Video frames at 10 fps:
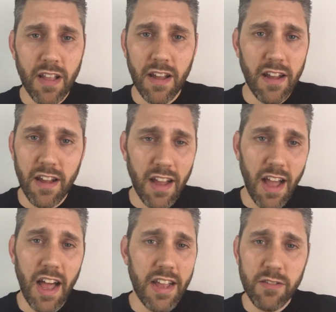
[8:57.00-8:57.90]

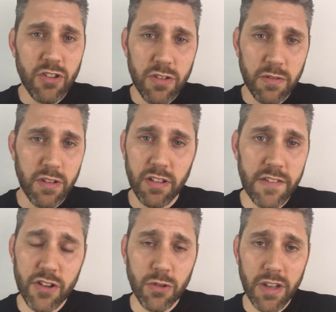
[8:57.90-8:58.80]
I just
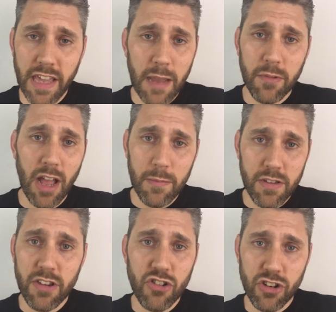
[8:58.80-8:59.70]
leave it to a game time
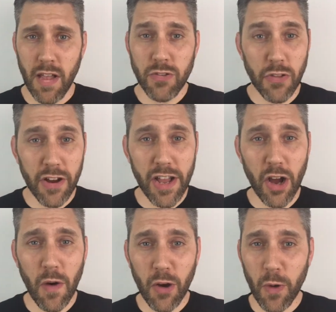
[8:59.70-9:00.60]
decision. So there you
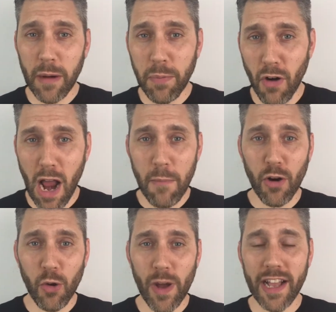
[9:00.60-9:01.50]
go, a quick primer,
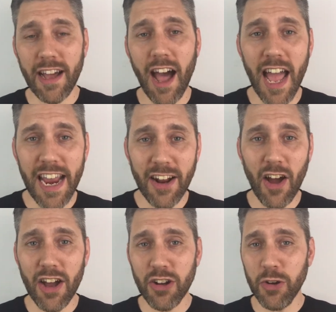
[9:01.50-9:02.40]
a quick guide
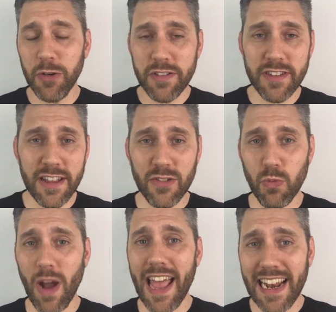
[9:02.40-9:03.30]
on who sits
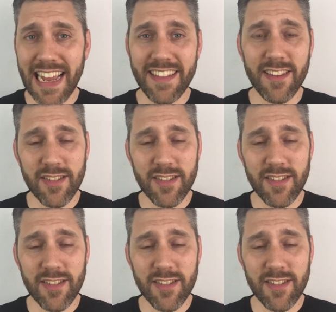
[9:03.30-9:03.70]
when in the